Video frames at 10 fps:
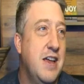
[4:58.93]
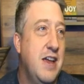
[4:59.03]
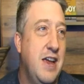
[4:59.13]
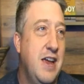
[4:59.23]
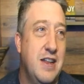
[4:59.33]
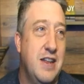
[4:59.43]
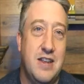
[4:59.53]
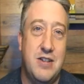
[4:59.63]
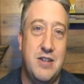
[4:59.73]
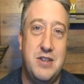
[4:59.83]
and
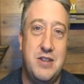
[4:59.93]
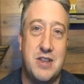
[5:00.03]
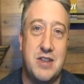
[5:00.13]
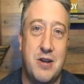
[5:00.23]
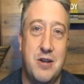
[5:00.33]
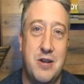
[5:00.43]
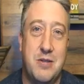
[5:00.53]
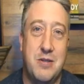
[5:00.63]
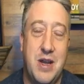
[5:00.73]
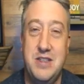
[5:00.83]
it was just like
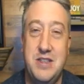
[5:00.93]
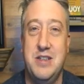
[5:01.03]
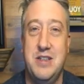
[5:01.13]
amazing to